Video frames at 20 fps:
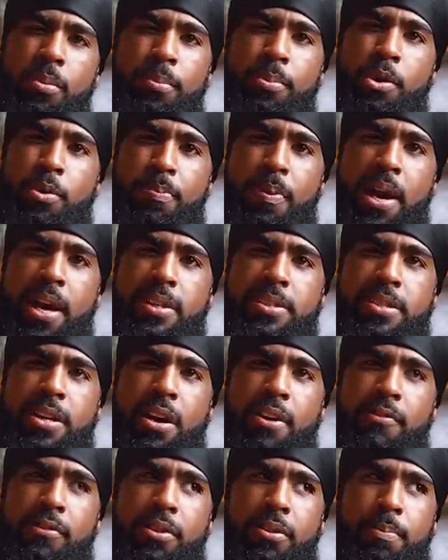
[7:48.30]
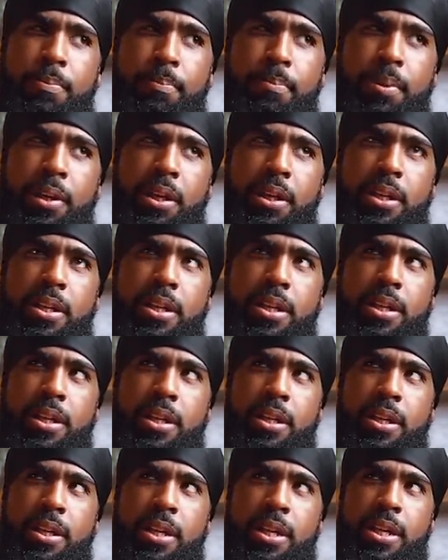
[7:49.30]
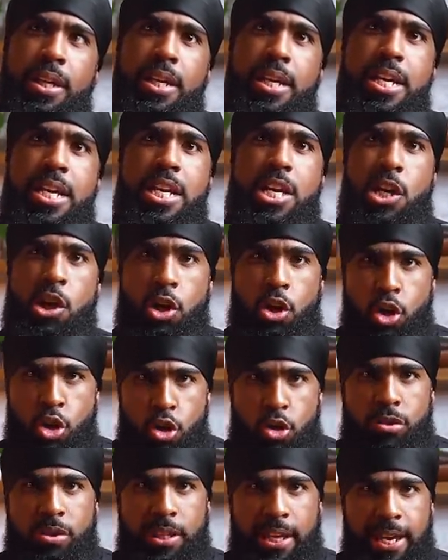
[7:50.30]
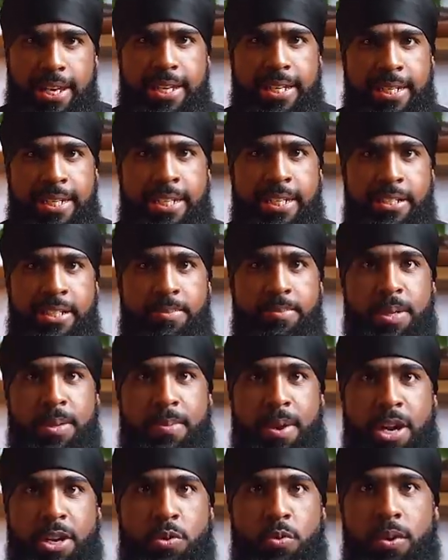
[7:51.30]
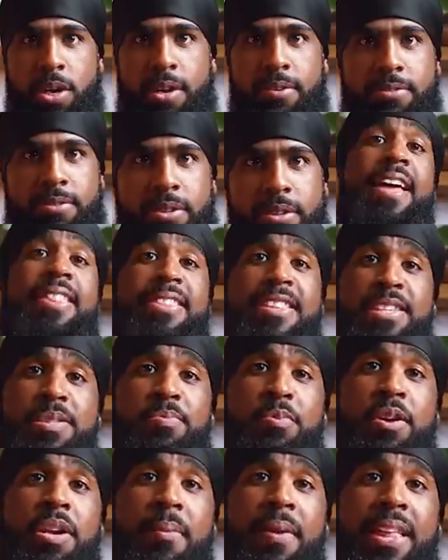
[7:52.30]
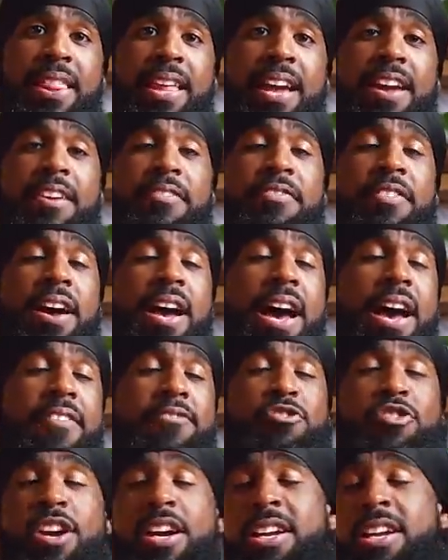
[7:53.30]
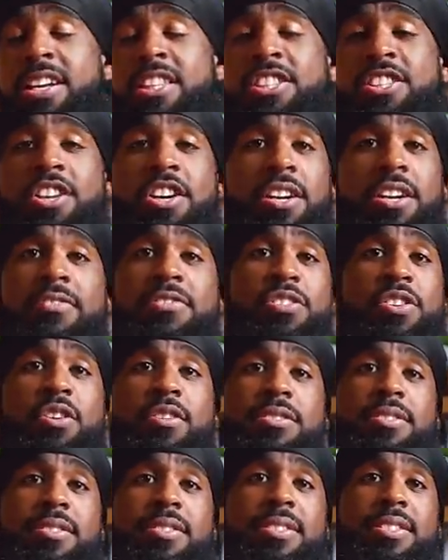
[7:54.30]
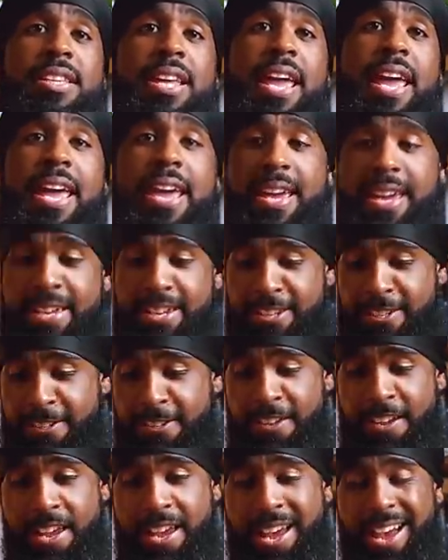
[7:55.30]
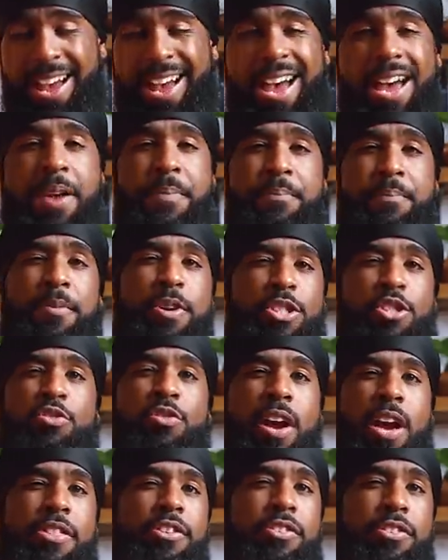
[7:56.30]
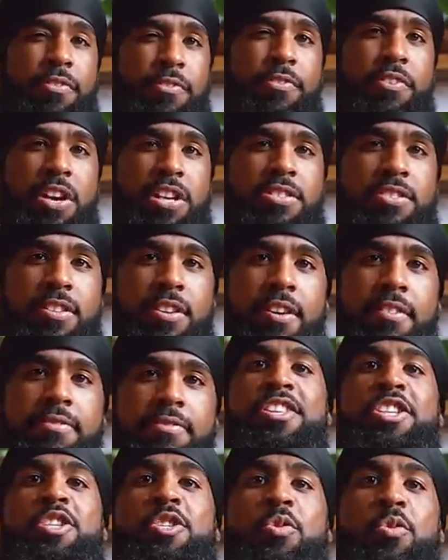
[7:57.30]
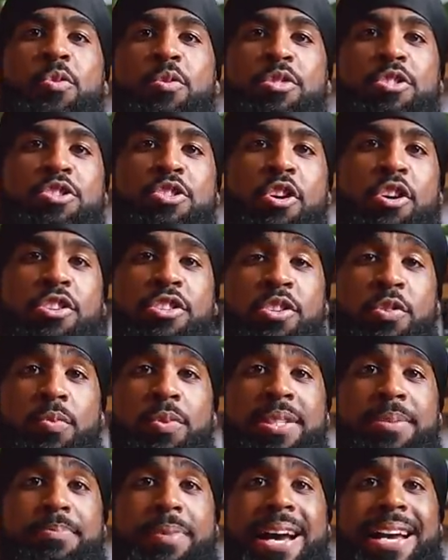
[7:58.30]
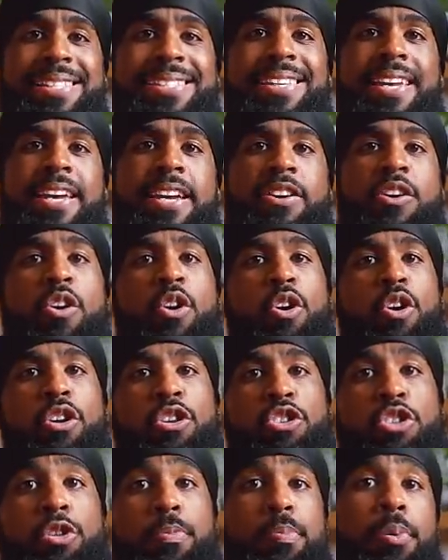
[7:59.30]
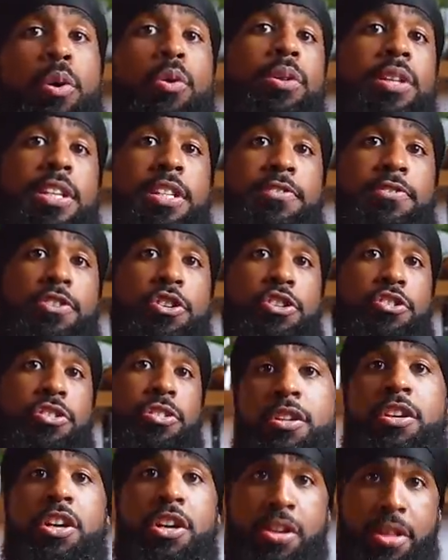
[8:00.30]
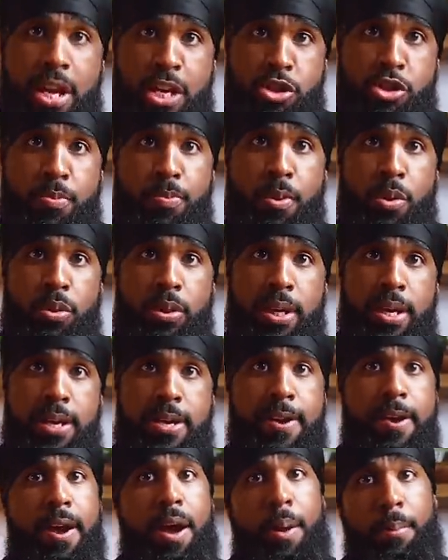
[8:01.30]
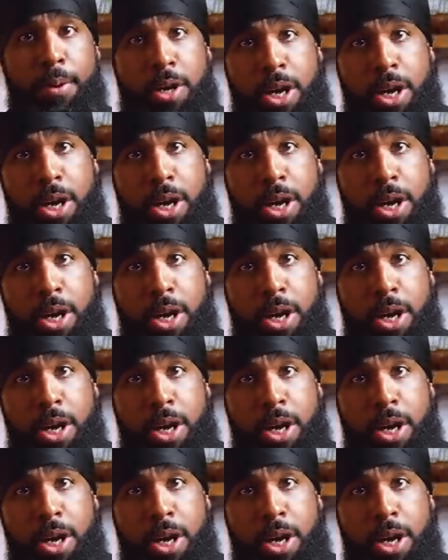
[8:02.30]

a book by its cover, but it looked like it needed to be microwaved. At this point in my life, I've tried a ton of salsas and I much rather the fresh stuff. This corn salsa was my take on Chipotle's version. You hear that Chipotle? I'm